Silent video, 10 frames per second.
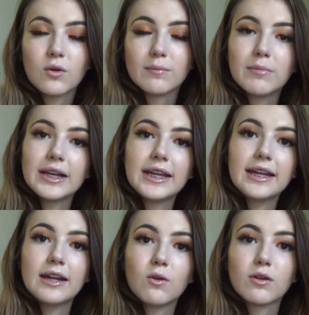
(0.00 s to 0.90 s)
or
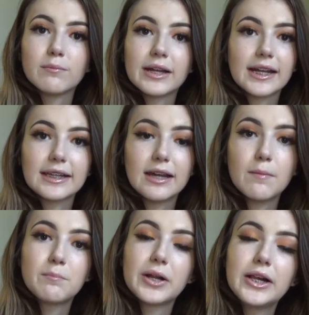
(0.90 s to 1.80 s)
muddy or mixed
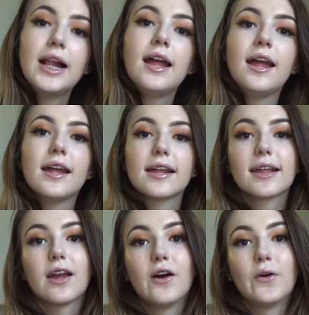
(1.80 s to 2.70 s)
up.
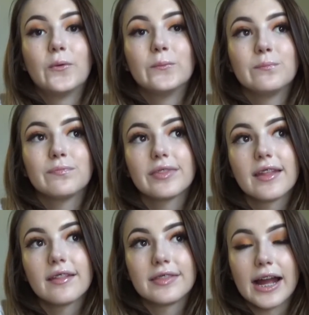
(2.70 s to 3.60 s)
So
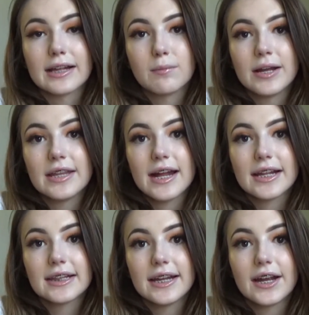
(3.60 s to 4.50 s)
that's why
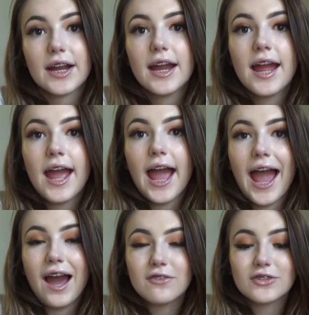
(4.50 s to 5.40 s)
that's there.
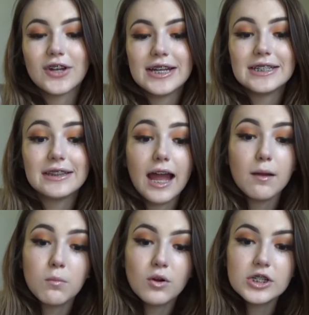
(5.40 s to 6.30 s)
After I did
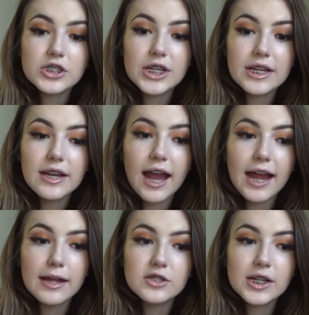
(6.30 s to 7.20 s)
that portion,
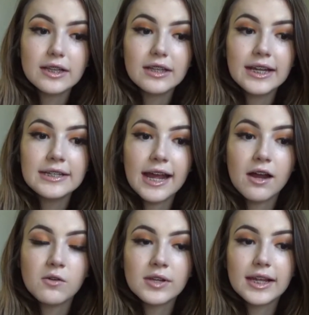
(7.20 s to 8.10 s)
I just laid
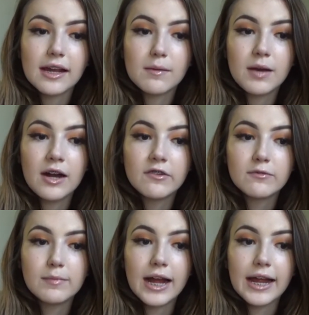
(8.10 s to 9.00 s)
down some
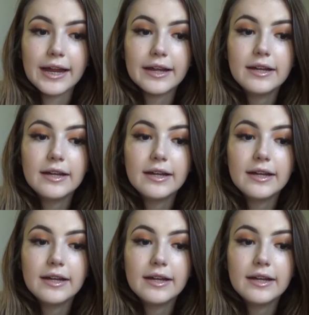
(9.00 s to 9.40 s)
of my